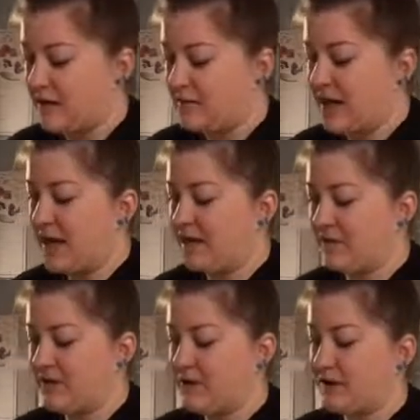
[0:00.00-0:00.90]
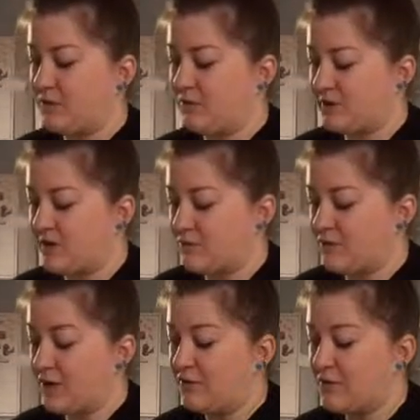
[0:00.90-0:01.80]
Now I'm not giving it a really
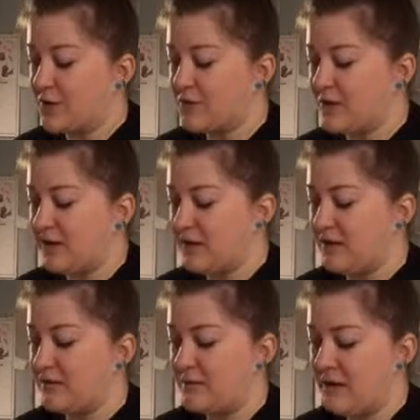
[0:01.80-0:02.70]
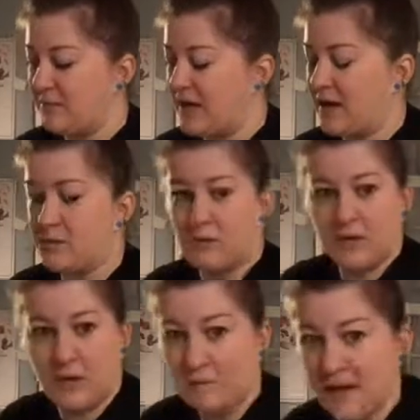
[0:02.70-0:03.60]
rough work right now. I'm not
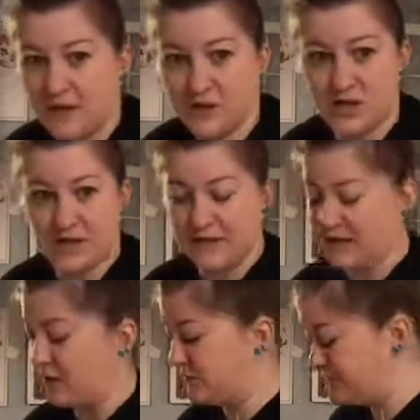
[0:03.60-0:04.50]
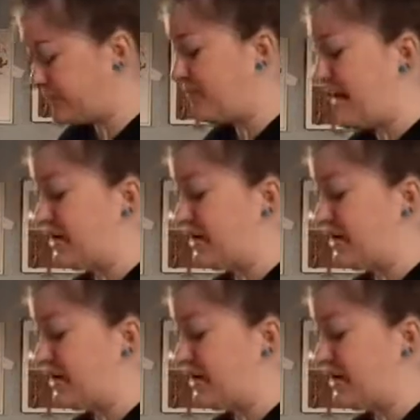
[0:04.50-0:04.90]
really mashing it down